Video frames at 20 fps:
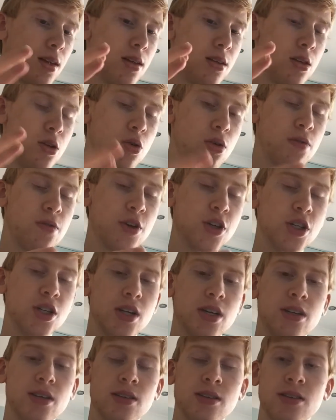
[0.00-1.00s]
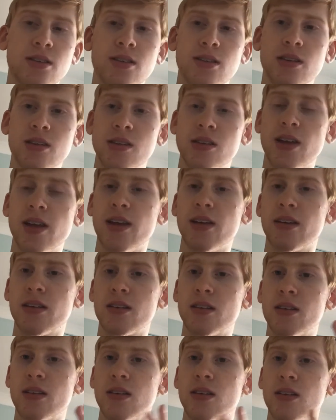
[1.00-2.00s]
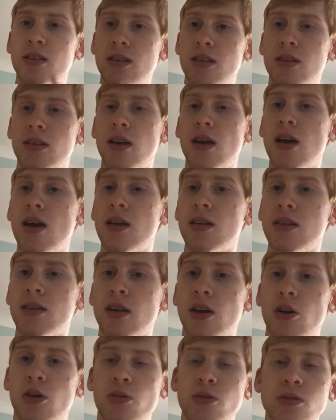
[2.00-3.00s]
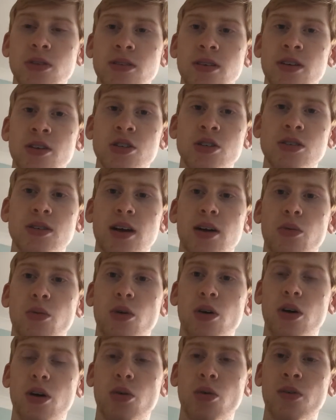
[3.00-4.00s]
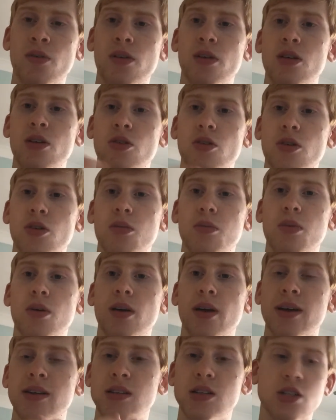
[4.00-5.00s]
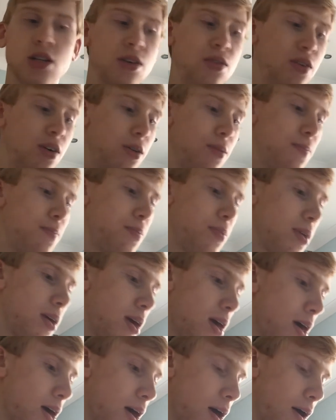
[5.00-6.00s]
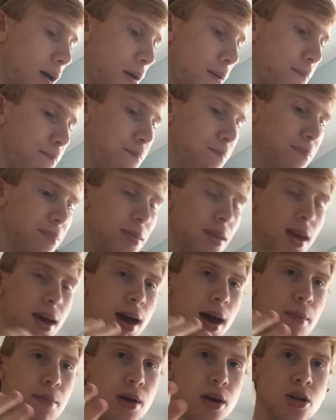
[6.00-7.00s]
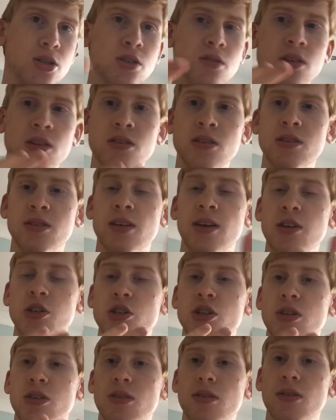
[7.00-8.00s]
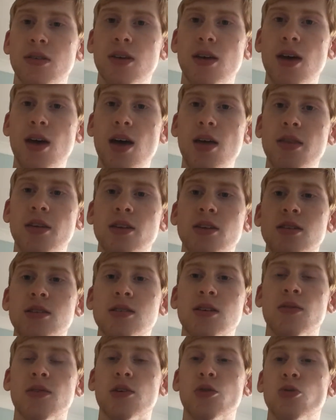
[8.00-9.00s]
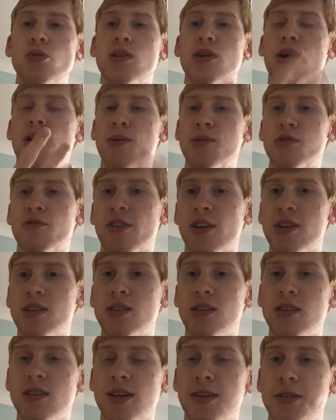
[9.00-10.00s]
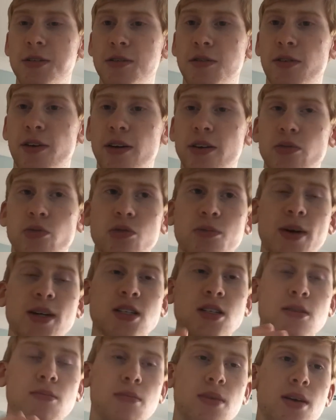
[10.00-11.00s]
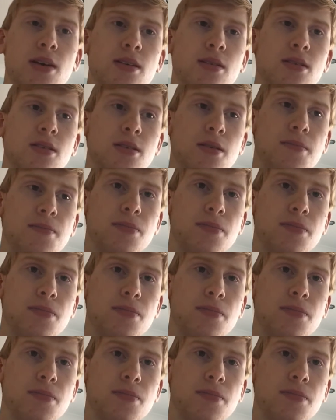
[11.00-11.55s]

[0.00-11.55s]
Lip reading: two officially distinct organisations at work within Europe against each other. And because of this distinction, something called the arms race intensified, which basically means